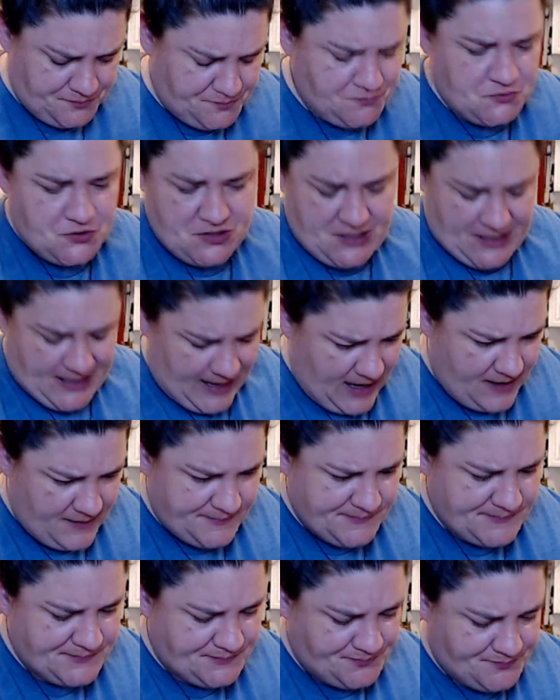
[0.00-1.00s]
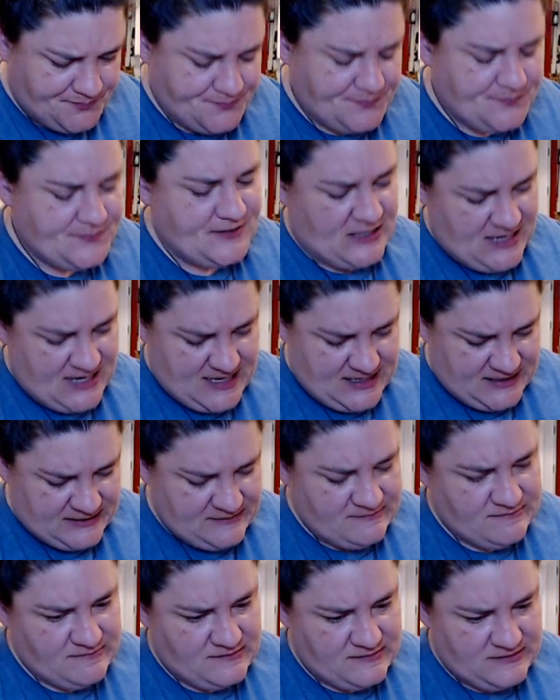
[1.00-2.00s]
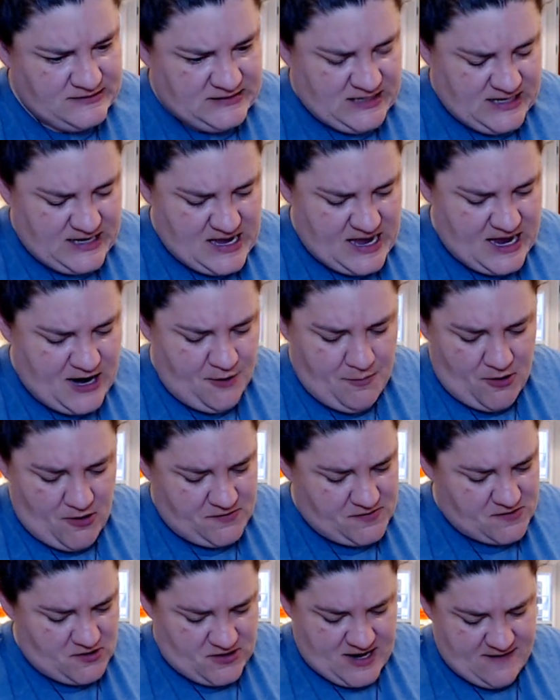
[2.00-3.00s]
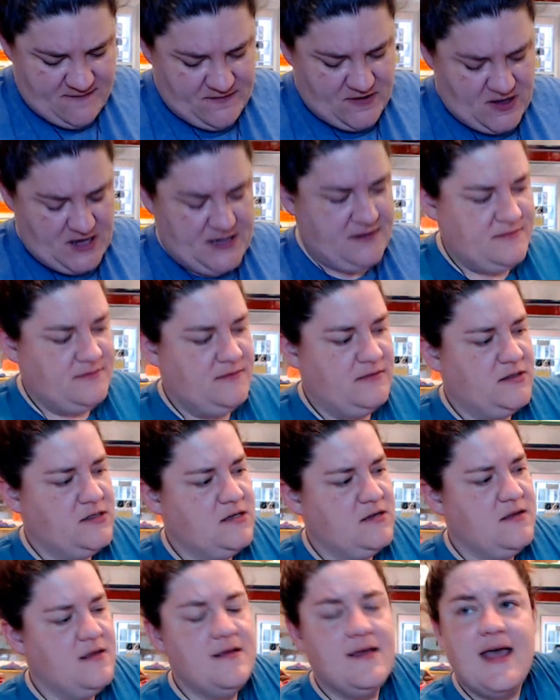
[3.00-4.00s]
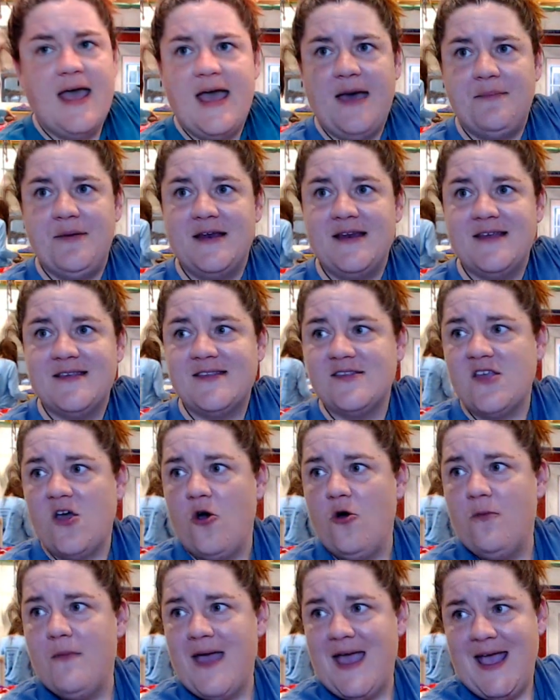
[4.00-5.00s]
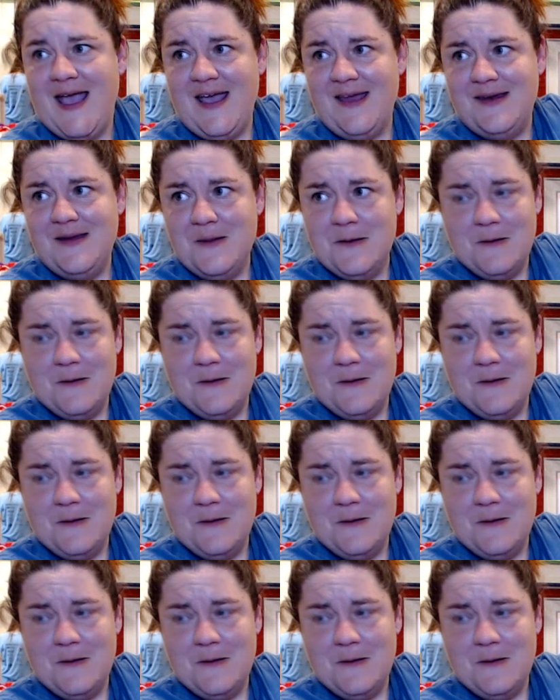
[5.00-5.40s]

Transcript: yeah, yeah. Yeah, hairballs are not fun. Happiness is homemade.